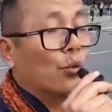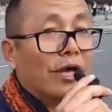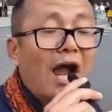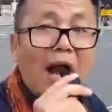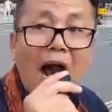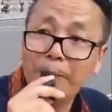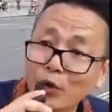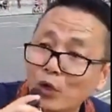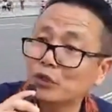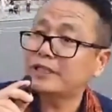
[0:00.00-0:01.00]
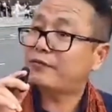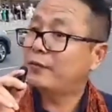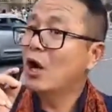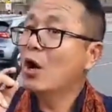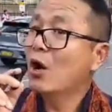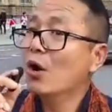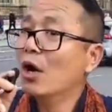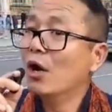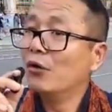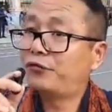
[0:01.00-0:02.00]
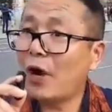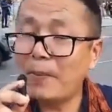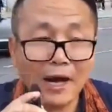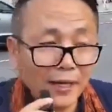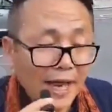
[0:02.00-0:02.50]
We are uprooted from our